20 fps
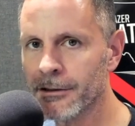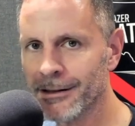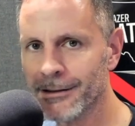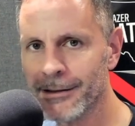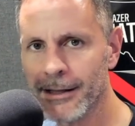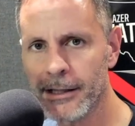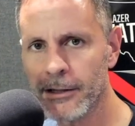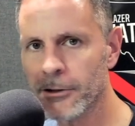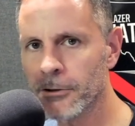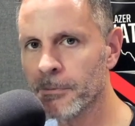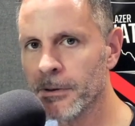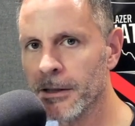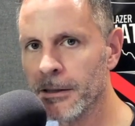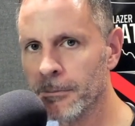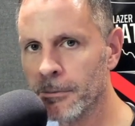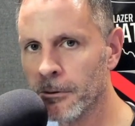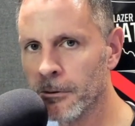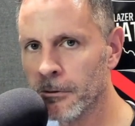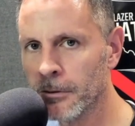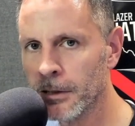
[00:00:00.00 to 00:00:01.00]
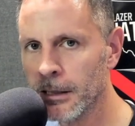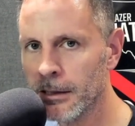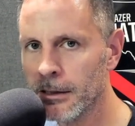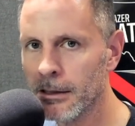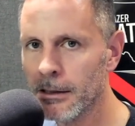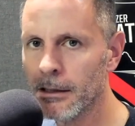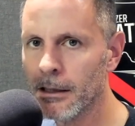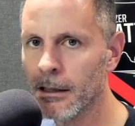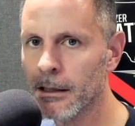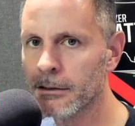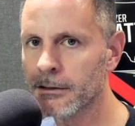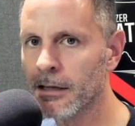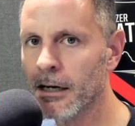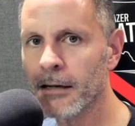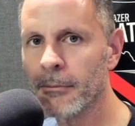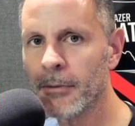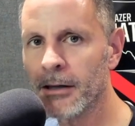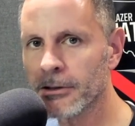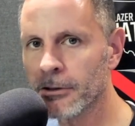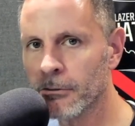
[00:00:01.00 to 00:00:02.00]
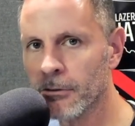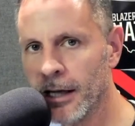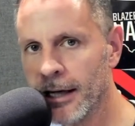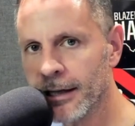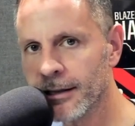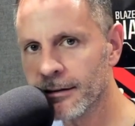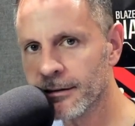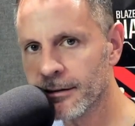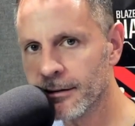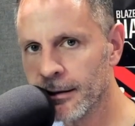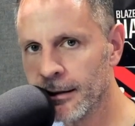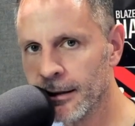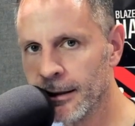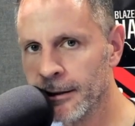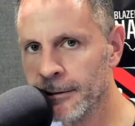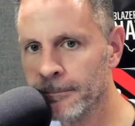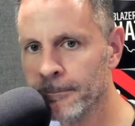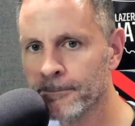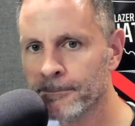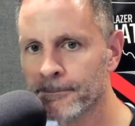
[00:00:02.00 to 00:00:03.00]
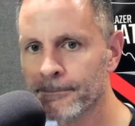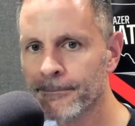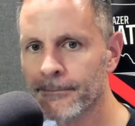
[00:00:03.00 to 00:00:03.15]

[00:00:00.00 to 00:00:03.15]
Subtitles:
They let other people talk about their legacy and